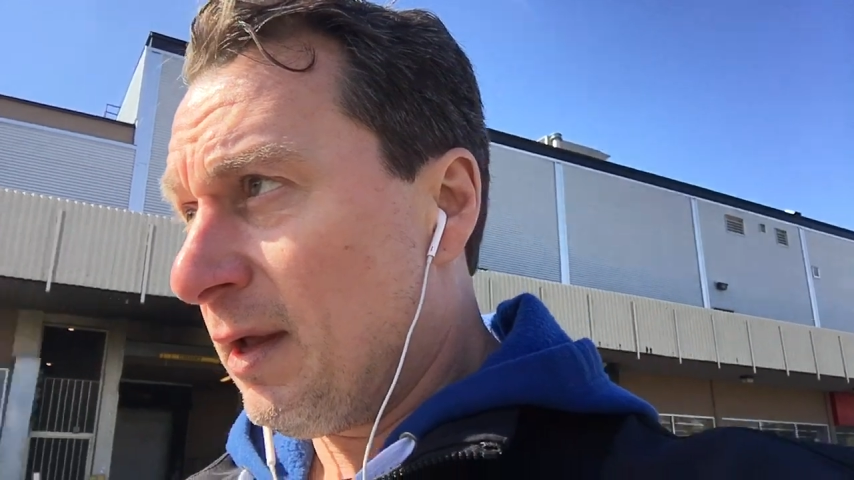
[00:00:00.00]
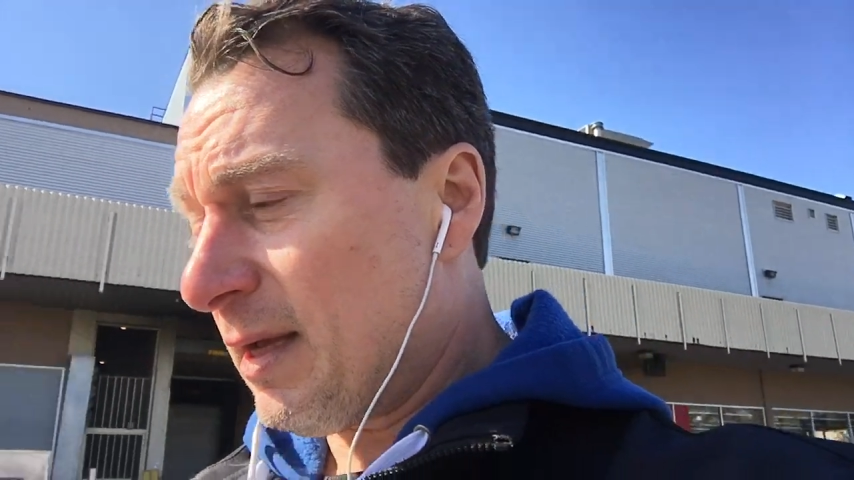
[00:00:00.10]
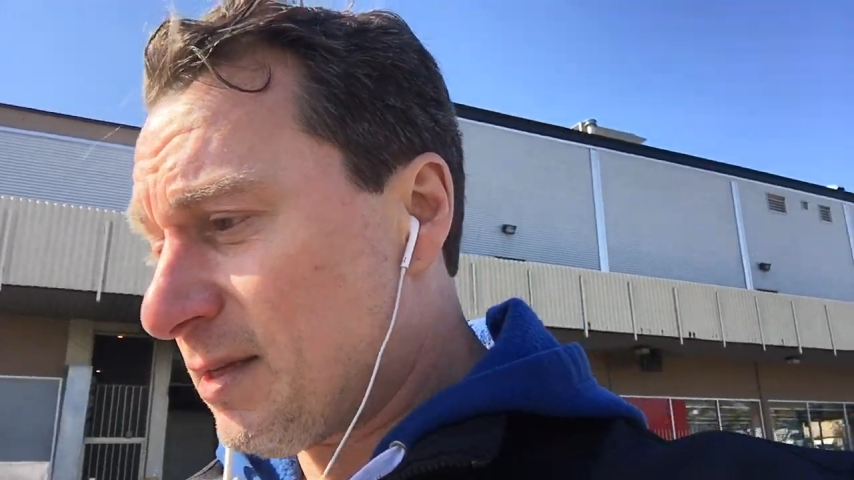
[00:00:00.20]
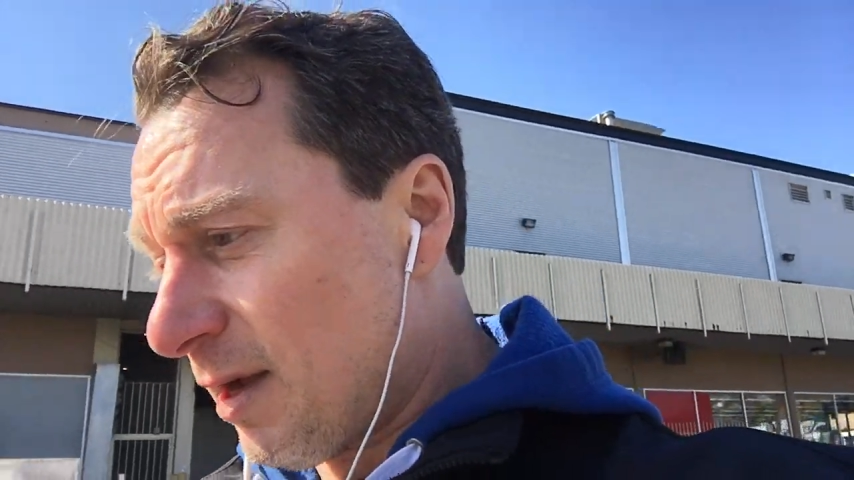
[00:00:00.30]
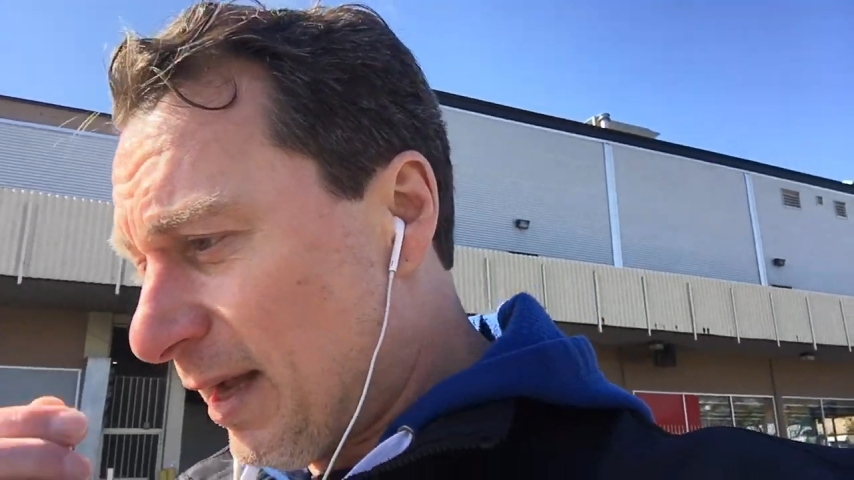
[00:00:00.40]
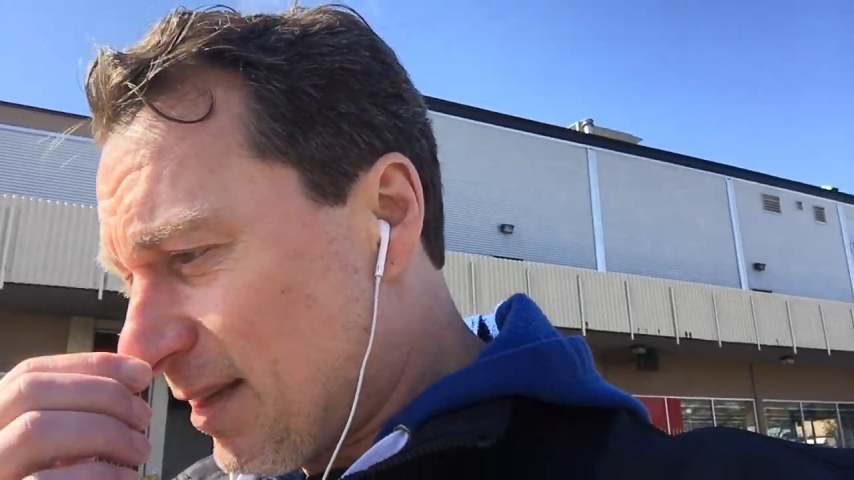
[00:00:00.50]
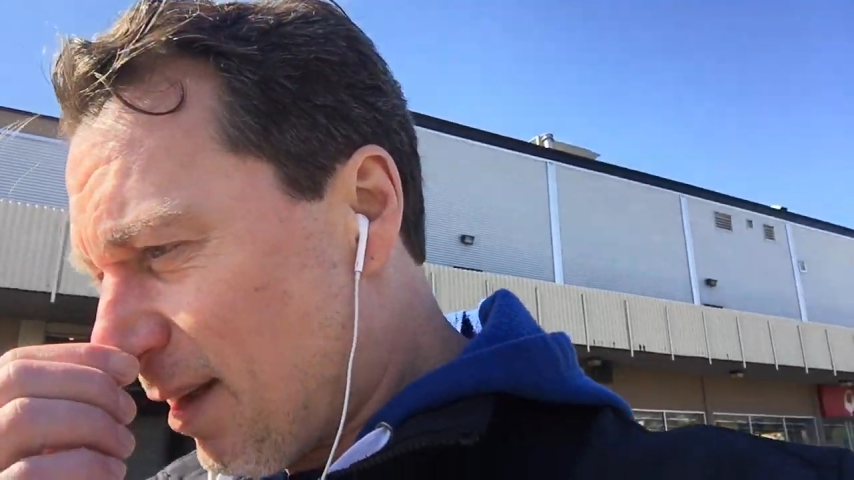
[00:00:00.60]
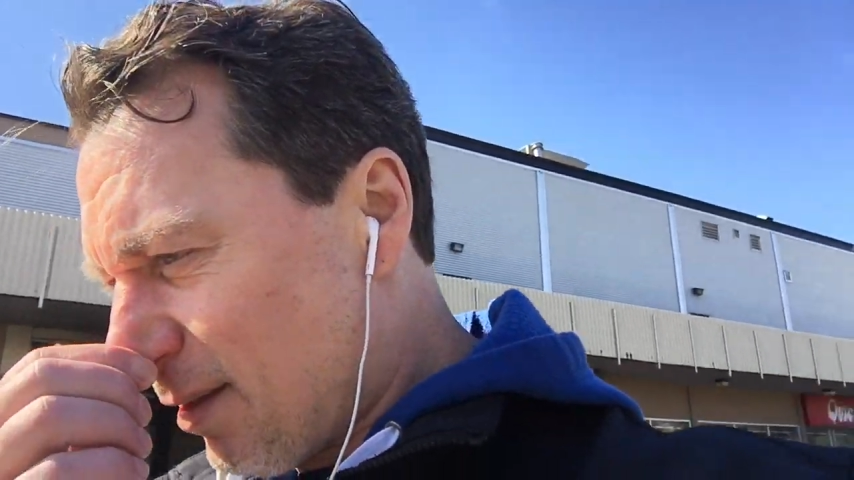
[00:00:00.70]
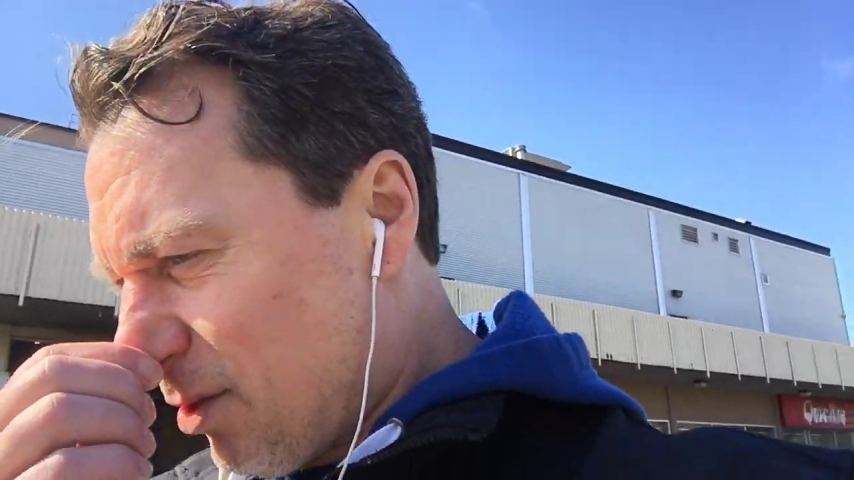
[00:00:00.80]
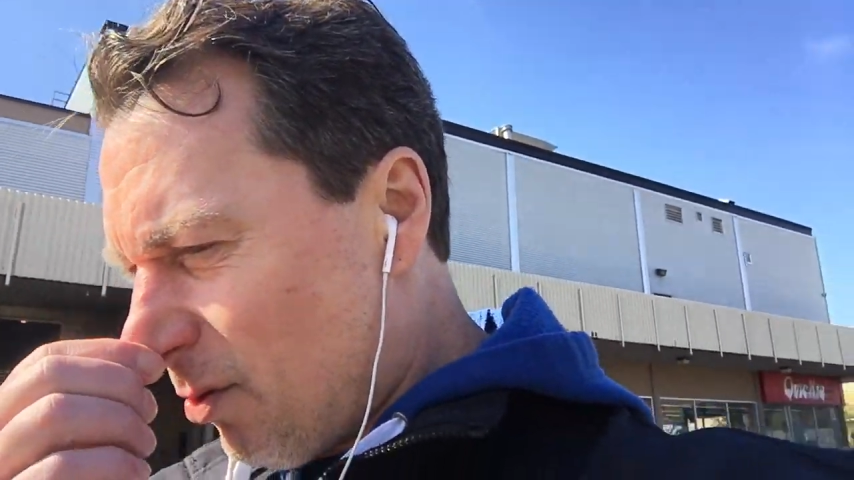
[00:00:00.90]
It's not it's
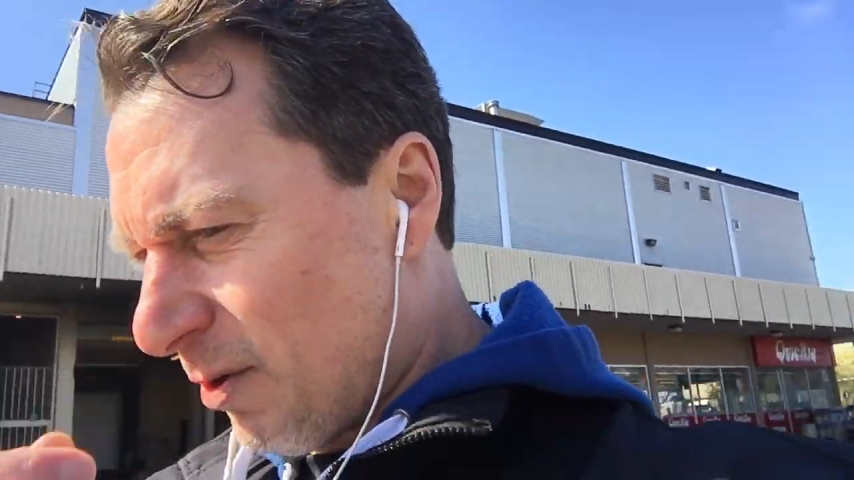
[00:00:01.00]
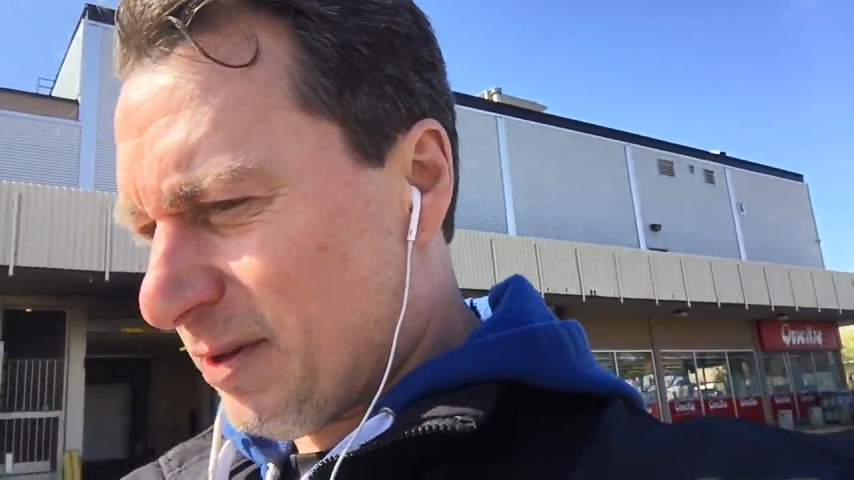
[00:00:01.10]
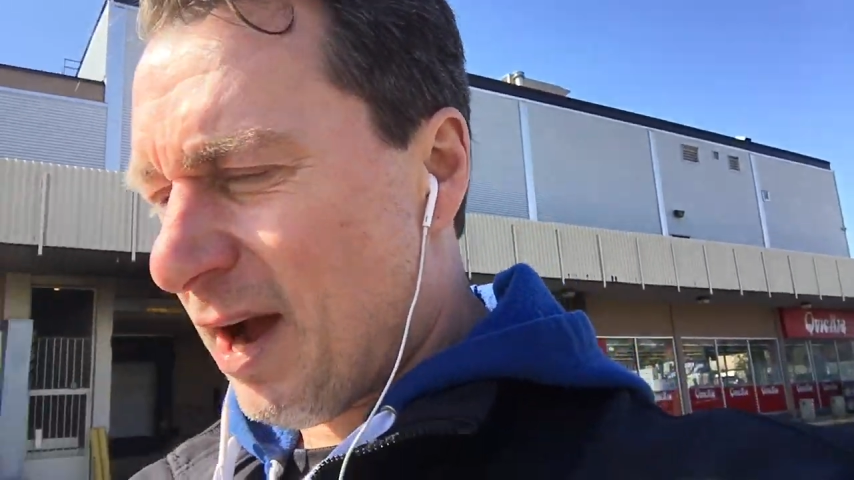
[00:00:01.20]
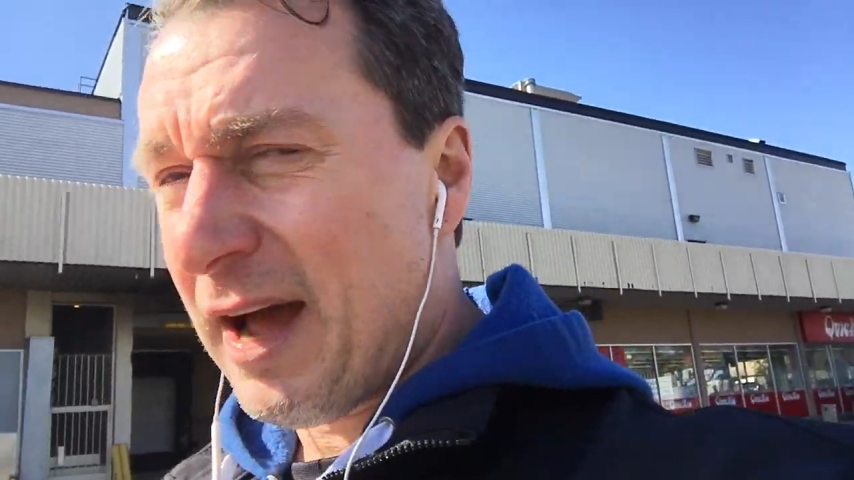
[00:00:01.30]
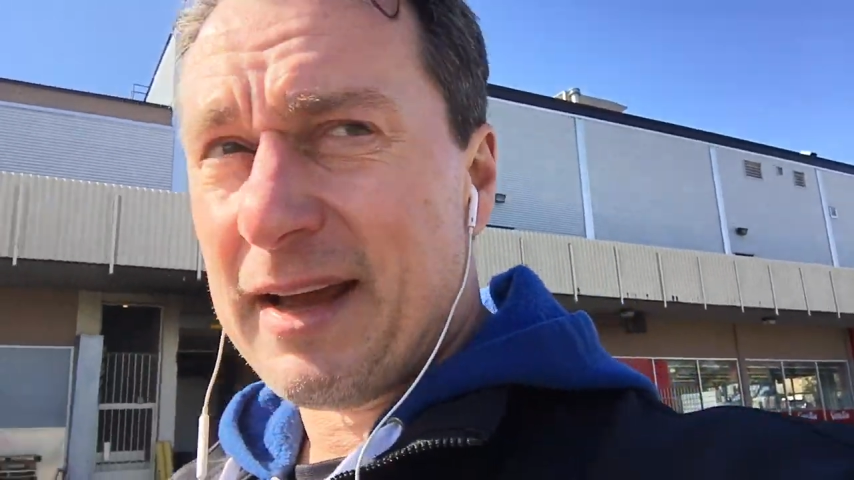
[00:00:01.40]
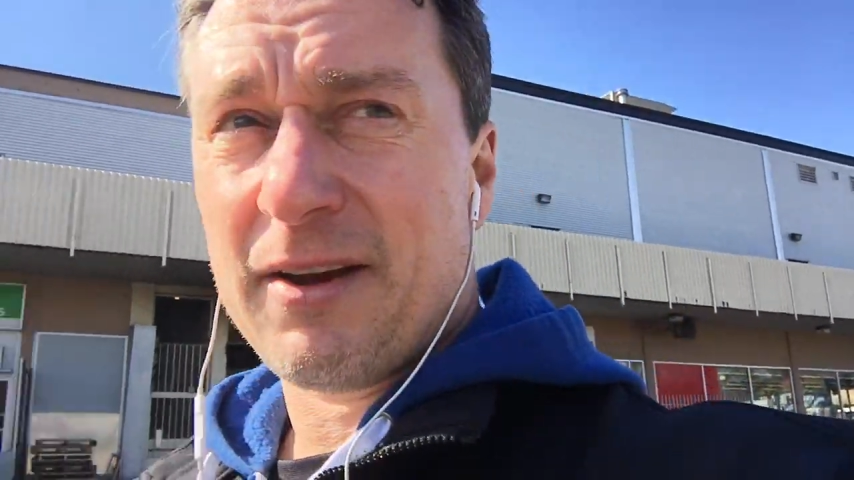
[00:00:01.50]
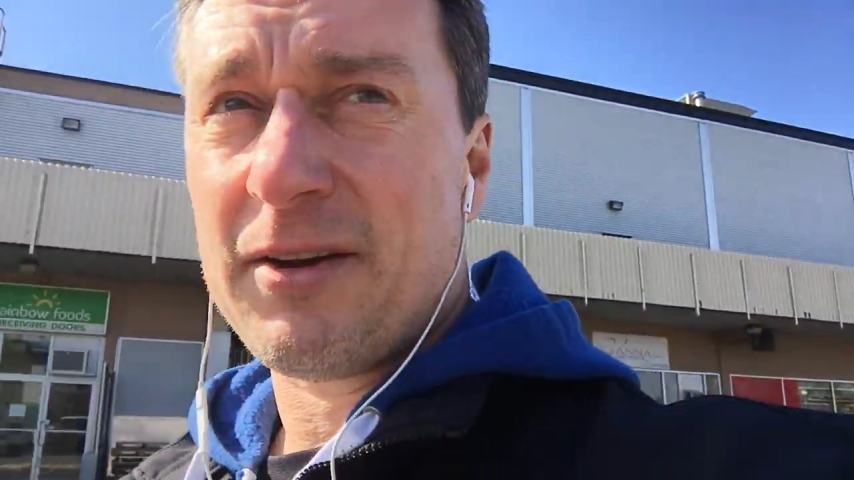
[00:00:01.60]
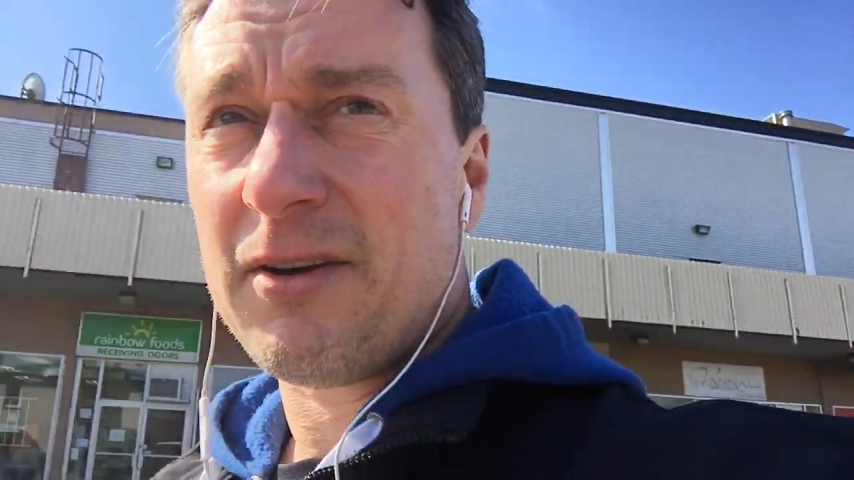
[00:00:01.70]
not do or die here.